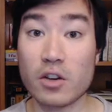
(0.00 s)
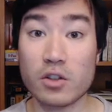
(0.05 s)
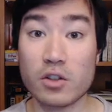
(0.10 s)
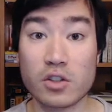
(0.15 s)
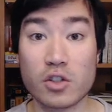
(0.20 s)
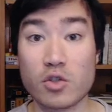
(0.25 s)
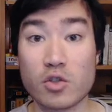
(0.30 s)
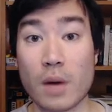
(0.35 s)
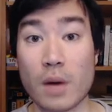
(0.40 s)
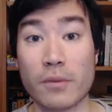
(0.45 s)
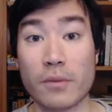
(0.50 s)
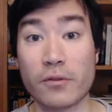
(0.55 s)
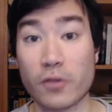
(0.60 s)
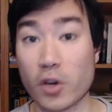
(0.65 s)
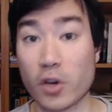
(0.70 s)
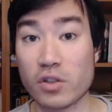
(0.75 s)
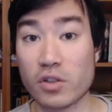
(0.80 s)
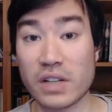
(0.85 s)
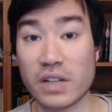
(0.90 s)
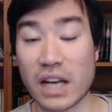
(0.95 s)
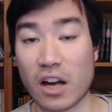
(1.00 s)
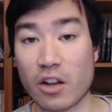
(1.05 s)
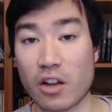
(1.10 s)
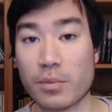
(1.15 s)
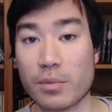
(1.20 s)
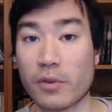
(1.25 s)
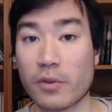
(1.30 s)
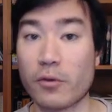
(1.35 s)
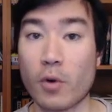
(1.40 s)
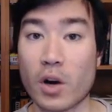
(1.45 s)
to drop further in health
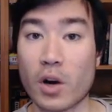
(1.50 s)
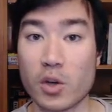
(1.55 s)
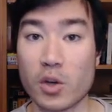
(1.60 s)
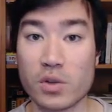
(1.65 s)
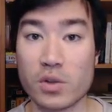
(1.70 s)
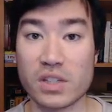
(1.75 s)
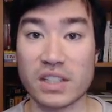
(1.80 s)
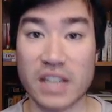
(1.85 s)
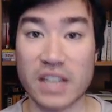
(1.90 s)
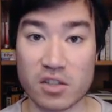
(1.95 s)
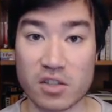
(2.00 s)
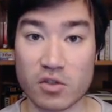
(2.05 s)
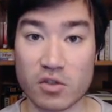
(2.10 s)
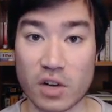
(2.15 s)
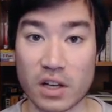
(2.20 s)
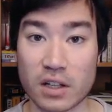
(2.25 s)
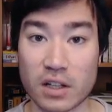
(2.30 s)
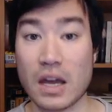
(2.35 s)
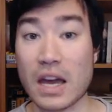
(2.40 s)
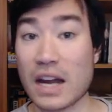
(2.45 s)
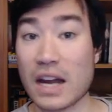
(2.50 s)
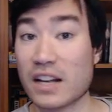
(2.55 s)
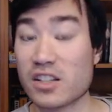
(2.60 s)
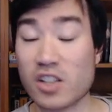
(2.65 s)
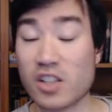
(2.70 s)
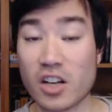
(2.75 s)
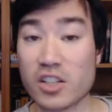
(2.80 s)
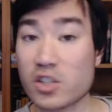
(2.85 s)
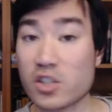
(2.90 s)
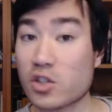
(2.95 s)
before using Death Strike. And as
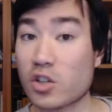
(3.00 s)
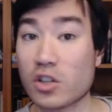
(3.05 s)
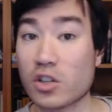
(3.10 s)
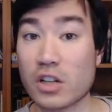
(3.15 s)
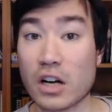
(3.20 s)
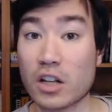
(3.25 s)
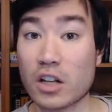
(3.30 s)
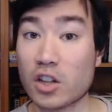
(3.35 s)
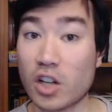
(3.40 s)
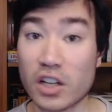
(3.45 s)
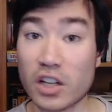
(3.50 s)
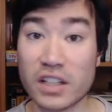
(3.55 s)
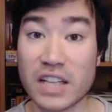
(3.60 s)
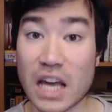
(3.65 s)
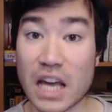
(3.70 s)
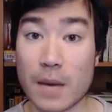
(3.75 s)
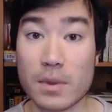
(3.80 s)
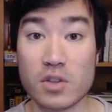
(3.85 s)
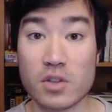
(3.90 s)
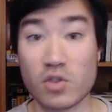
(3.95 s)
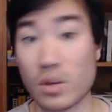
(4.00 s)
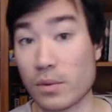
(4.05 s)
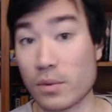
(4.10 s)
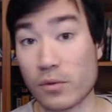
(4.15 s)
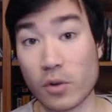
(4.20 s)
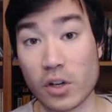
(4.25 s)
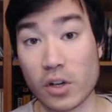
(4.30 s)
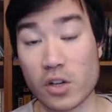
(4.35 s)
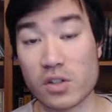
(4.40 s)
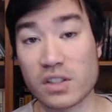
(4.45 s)
long as you took a lot of damage right before
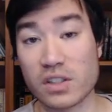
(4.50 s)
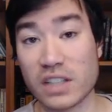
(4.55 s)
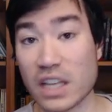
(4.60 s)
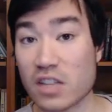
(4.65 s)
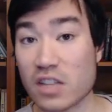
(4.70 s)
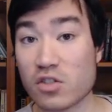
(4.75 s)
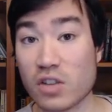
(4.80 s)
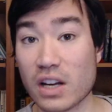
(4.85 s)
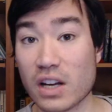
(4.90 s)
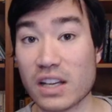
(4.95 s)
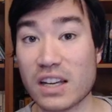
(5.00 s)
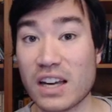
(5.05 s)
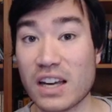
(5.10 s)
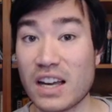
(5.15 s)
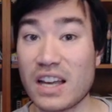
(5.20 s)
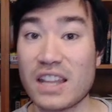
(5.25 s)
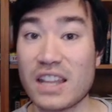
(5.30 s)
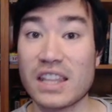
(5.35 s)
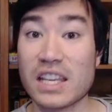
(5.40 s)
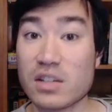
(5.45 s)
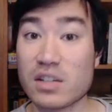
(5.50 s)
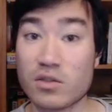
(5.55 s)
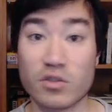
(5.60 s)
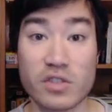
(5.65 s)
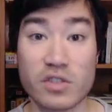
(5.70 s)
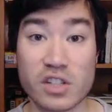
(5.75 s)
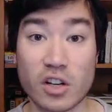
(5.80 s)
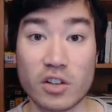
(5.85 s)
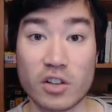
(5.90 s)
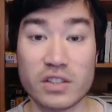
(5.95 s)
using Death Strike, this will
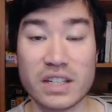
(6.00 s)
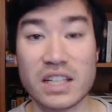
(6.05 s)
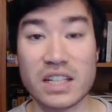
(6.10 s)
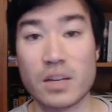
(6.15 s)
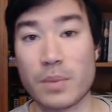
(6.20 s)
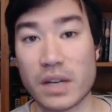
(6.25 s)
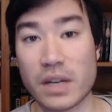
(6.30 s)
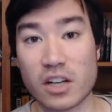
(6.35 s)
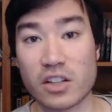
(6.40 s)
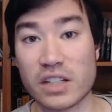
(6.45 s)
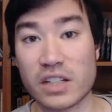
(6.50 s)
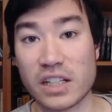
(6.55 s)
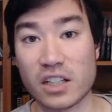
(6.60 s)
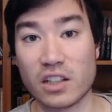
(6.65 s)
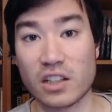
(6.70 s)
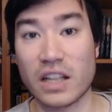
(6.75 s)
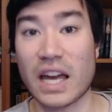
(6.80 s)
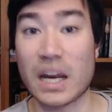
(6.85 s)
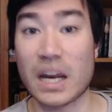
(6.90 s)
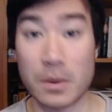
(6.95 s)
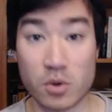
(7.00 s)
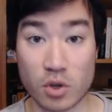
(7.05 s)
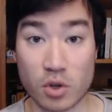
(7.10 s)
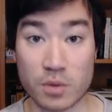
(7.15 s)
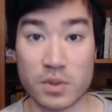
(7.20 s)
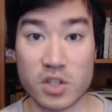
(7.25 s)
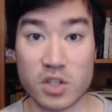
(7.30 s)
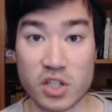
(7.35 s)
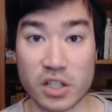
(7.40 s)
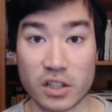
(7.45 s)
result in a bigger heal and
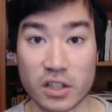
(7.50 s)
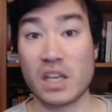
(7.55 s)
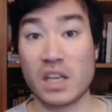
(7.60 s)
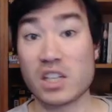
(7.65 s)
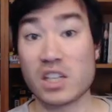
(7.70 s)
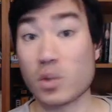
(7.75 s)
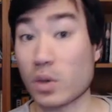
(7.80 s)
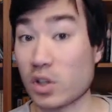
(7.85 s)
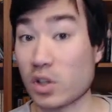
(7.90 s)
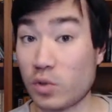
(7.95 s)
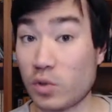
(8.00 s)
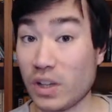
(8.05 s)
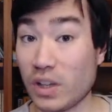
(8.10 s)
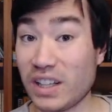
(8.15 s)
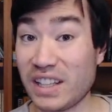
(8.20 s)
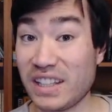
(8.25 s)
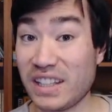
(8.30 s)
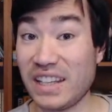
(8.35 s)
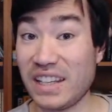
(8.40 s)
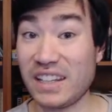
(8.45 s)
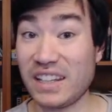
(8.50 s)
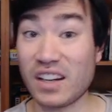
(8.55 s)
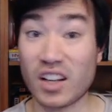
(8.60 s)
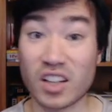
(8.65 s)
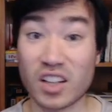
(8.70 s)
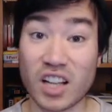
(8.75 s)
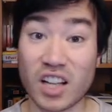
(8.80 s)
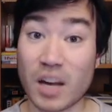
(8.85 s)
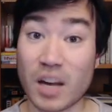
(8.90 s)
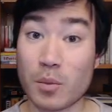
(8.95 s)
absorption shield. So when you really need a
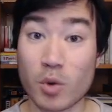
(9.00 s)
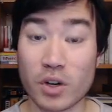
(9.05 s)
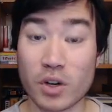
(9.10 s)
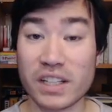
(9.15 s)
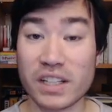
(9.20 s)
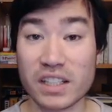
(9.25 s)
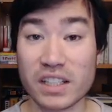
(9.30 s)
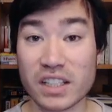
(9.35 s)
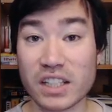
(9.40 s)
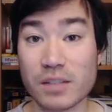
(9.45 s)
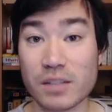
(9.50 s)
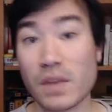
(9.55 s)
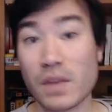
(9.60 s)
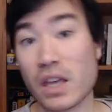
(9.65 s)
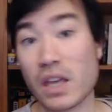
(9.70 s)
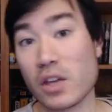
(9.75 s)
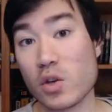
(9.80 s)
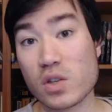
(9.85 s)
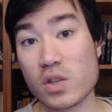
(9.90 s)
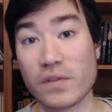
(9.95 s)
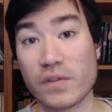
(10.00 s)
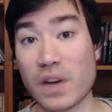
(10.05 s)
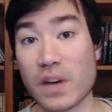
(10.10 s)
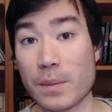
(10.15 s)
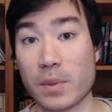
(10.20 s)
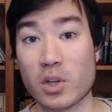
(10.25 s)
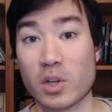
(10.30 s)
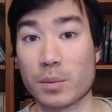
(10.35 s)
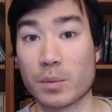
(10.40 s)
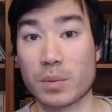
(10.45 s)
lot more healing, using
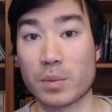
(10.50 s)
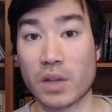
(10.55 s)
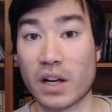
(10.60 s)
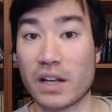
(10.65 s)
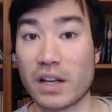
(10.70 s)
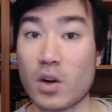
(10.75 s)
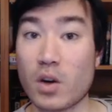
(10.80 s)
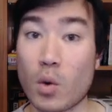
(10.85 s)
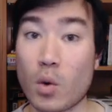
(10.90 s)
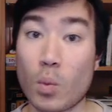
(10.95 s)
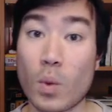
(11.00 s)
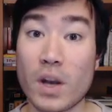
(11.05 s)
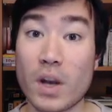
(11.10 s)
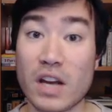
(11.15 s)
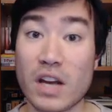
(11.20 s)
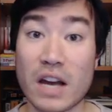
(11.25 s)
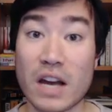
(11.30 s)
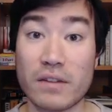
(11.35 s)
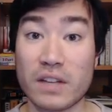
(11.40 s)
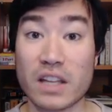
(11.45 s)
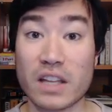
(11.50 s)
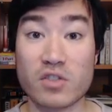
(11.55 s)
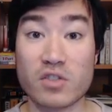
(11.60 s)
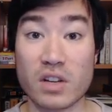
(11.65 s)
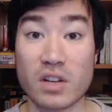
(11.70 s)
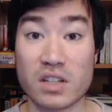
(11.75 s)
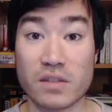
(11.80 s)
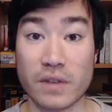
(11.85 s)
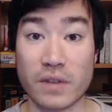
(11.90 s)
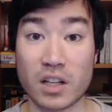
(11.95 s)
Vampiric Blood when you have Death Strikes
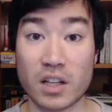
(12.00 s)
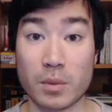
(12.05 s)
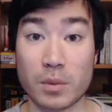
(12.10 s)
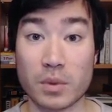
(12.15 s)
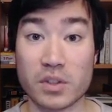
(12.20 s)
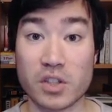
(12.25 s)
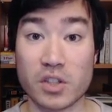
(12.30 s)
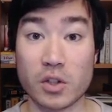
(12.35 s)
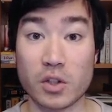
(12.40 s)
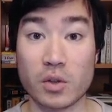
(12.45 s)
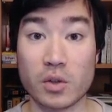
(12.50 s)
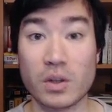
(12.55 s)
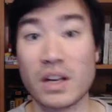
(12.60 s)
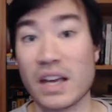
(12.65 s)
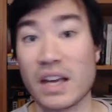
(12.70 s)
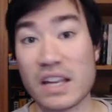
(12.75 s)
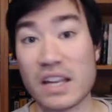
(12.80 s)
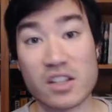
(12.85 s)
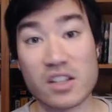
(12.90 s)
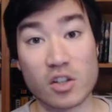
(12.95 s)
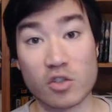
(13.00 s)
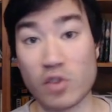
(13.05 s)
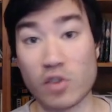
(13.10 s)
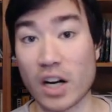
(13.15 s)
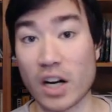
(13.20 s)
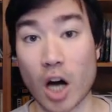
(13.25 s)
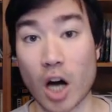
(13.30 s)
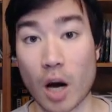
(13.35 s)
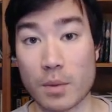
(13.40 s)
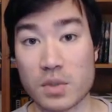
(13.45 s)
available to you is a great
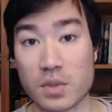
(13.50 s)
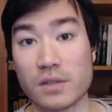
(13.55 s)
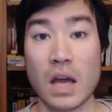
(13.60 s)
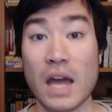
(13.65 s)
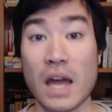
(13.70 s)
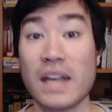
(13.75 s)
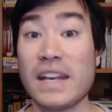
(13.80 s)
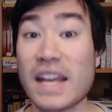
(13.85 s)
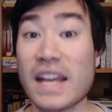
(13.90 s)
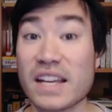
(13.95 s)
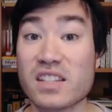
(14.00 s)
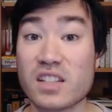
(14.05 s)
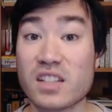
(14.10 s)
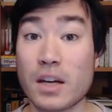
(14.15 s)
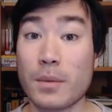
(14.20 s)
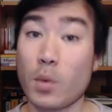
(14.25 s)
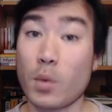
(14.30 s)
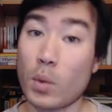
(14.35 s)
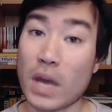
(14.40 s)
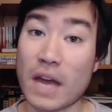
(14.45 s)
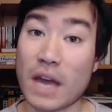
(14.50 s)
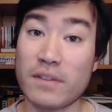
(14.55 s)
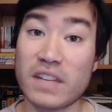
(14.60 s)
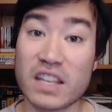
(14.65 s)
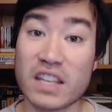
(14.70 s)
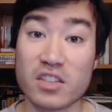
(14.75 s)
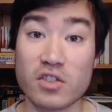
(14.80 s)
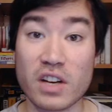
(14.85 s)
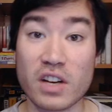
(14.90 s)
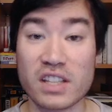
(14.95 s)
option. Next up, we have Death
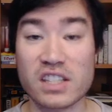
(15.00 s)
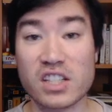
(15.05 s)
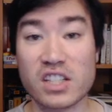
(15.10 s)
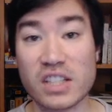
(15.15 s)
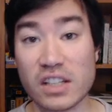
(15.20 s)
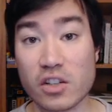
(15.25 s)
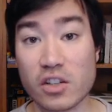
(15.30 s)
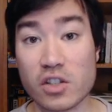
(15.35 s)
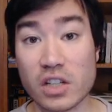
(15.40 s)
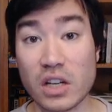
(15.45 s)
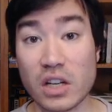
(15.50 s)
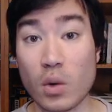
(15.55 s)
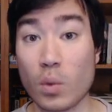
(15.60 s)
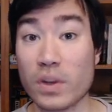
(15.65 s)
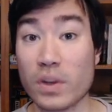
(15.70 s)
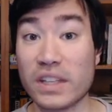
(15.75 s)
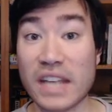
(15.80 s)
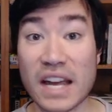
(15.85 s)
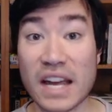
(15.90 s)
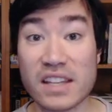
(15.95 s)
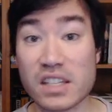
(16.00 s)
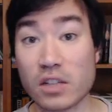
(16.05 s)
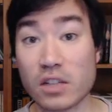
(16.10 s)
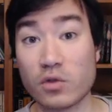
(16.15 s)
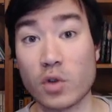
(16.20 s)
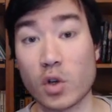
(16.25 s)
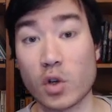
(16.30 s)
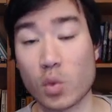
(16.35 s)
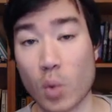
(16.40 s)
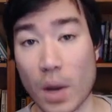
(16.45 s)
Strike's synergy with Dancing
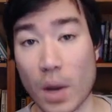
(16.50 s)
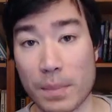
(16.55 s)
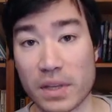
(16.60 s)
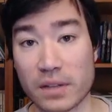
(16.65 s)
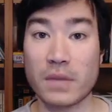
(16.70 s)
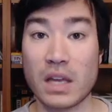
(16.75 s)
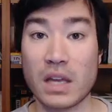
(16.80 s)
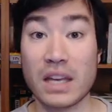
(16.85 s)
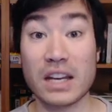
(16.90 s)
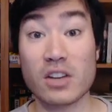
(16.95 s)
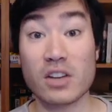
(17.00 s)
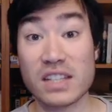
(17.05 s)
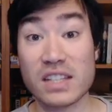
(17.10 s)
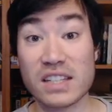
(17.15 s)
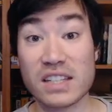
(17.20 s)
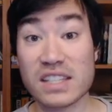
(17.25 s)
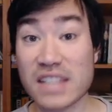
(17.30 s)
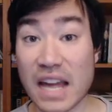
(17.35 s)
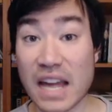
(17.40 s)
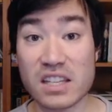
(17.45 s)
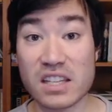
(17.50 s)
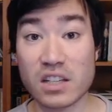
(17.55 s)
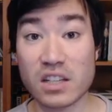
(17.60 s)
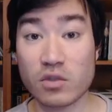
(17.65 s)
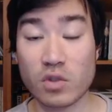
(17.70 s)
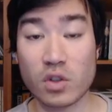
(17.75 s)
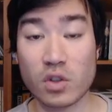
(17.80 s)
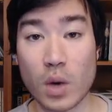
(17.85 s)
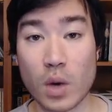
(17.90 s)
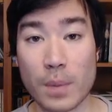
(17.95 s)
Rune Weapon. Now since Dancing
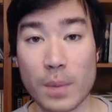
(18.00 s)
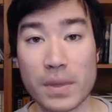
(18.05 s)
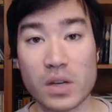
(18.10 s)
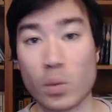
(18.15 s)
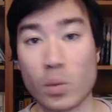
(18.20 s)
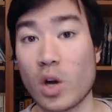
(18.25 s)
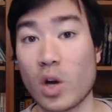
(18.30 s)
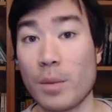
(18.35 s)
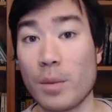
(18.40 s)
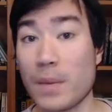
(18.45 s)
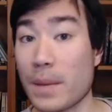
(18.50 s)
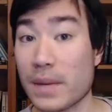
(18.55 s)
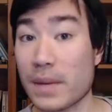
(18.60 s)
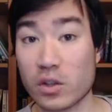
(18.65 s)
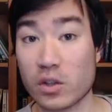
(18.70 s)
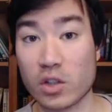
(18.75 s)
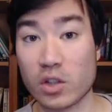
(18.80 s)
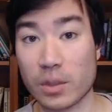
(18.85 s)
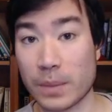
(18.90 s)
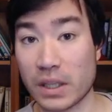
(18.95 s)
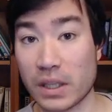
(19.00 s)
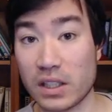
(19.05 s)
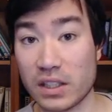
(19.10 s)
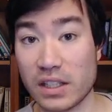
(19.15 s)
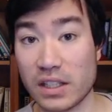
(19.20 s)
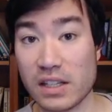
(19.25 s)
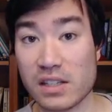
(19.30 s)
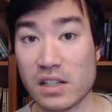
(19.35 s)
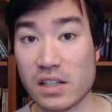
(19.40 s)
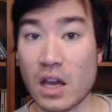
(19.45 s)
Rune Weapon will mimic your abilities,